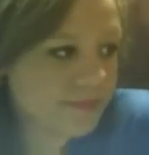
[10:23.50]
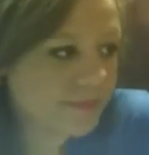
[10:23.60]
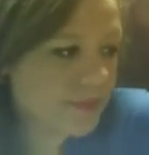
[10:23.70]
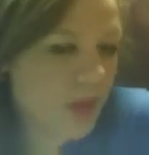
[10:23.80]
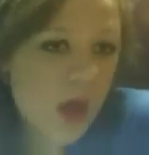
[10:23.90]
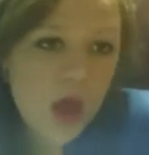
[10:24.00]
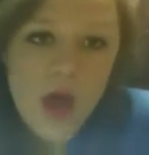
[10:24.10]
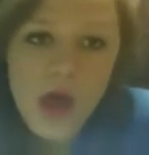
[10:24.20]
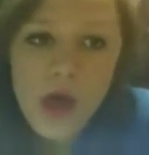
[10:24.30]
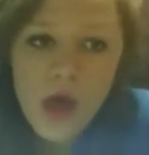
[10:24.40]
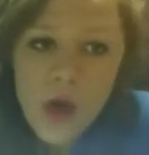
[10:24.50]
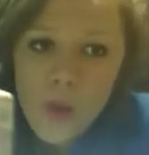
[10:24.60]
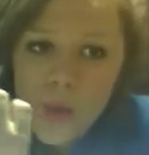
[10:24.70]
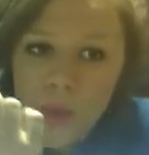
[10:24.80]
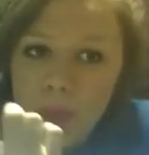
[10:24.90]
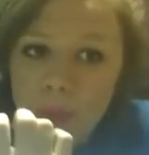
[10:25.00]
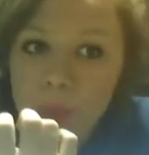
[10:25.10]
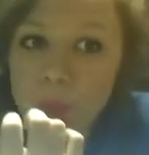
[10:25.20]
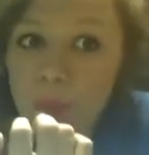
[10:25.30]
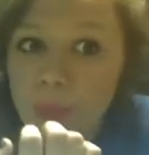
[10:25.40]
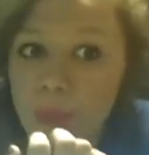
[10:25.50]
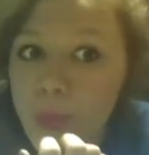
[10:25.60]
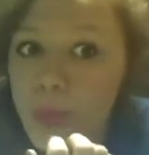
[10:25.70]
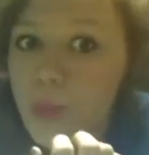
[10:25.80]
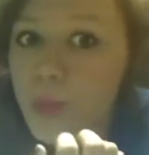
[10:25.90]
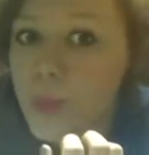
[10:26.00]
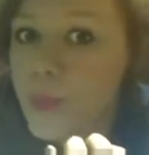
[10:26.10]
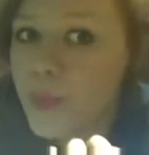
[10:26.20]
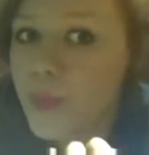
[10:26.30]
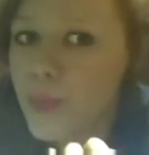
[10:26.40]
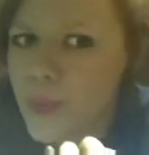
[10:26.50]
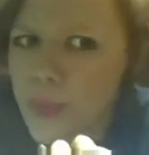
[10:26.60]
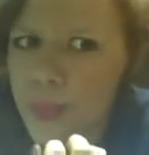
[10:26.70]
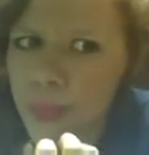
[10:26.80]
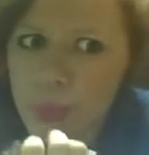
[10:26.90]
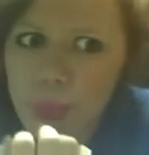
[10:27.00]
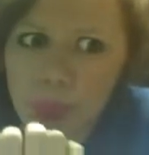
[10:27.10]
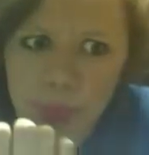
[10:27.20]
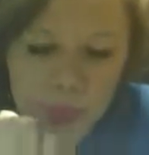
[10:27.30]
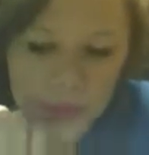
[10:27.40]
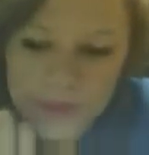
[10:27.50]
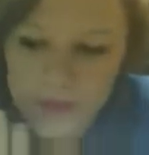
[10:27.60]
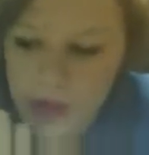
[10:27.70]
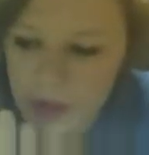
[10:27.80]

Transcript: High Glow nail polish, so number 17 again,